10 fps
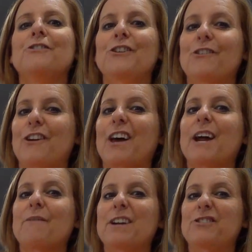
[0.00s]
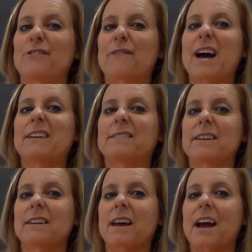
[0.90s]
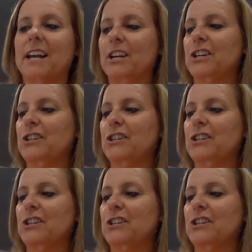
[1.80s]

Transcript: You thought I read too fast, didn't I?